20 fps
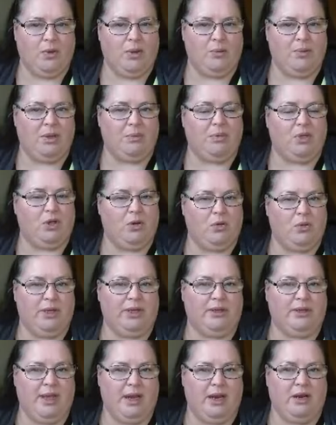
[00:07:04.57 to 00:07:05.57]
way. Maybe
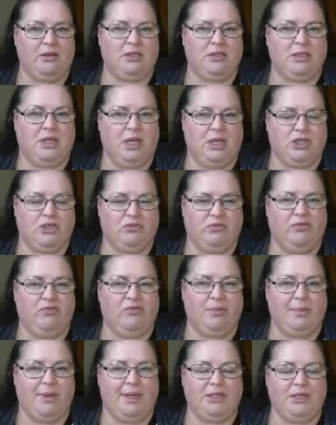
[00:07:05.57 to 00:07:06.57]
going there to get your
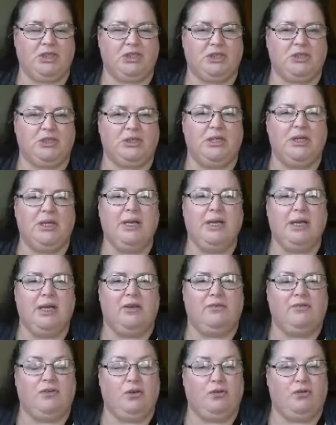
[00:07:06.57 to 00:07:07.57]
information
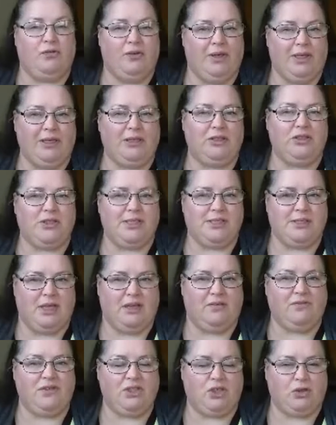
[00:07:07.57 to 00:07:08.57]
if you feel your
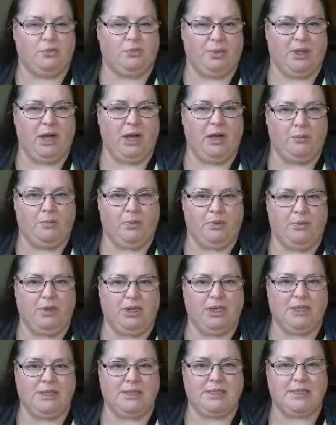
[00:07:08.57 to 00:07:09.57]
safety could be
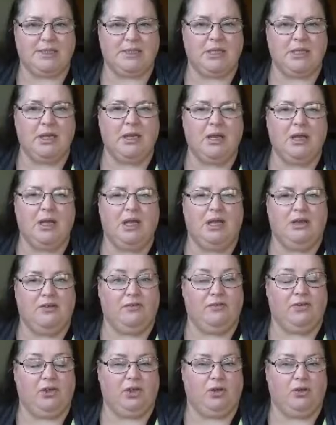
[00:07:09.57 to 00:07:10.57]
compromised
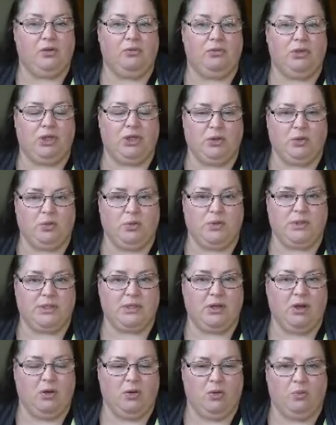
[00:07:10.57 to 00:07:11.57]
if you use
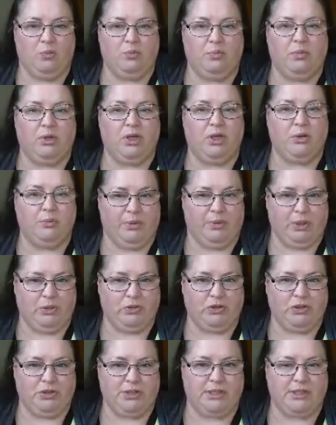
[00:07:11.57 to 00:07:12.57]
the home
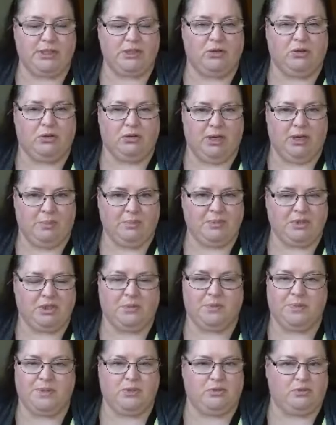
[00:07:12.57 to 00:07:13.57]
computers or
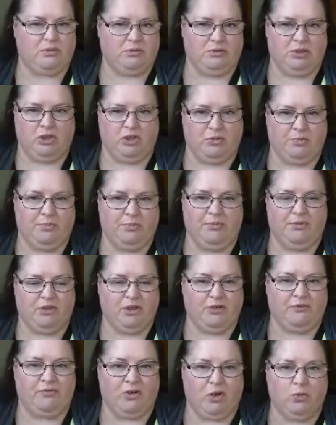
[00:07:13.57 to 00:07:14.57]
laptops or your
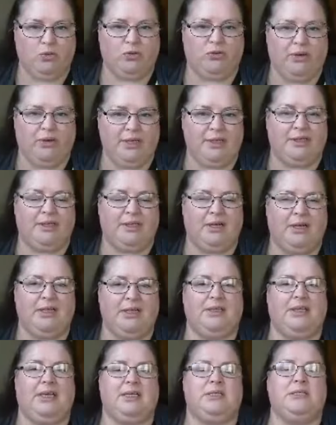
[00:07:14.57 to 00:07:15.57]
your phone or anything
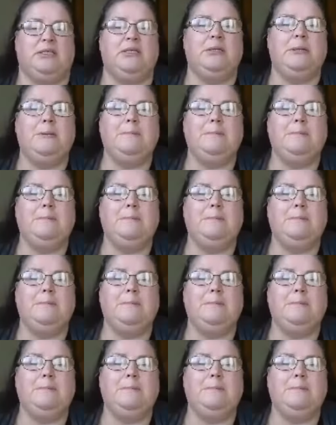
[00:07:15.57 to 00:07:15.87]
like that.